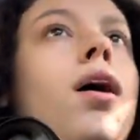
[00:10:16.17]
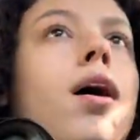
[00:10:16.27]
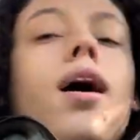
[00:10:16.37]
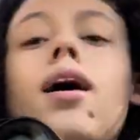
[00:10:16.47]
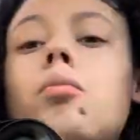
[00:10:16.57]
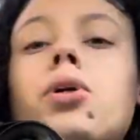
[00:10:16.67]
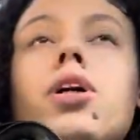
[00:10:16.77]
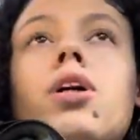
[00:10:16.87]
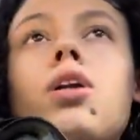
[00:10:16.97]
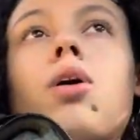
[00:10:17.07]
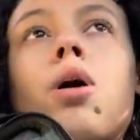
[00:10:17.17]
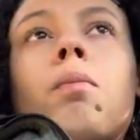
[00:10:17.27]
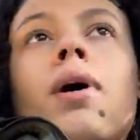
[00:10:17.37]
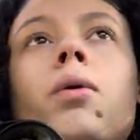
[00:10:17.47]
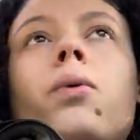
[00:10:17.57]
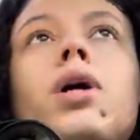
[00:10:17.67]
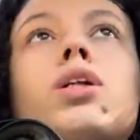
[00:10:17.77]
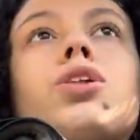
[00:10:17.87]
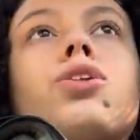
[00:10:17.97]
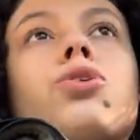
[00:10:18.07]
I am currently on my way
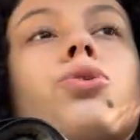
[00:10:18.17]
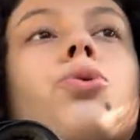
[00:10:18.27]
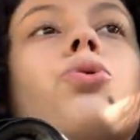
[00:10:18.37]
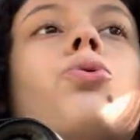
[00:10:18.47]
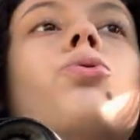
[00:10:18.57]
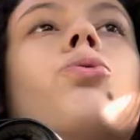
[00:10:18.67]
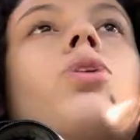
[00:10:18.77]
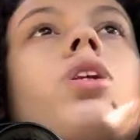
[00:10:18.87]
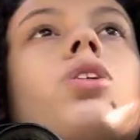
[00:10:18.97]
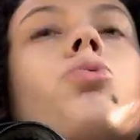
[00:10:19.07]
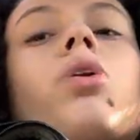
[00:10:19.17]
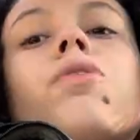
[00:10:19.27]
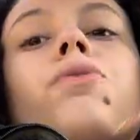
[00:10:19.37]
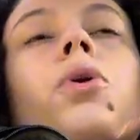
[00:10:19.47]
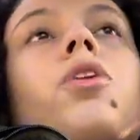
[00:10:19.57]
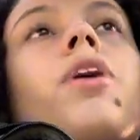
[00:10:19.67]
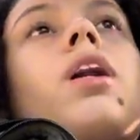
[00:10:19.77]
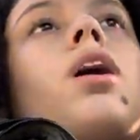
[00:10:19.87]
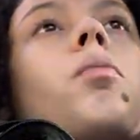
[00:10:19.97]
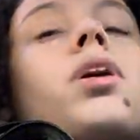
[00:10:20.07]
to school. It's 1.40 right
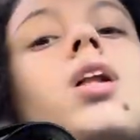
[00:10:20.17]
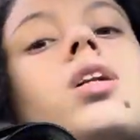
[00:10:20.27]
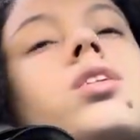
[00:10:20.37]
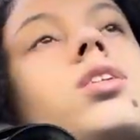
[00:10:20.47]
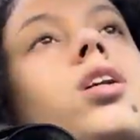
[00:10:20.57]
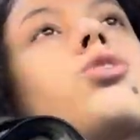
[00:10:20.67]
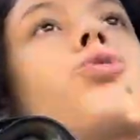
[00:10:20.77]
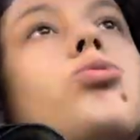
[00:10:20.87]
now. My class is at 2.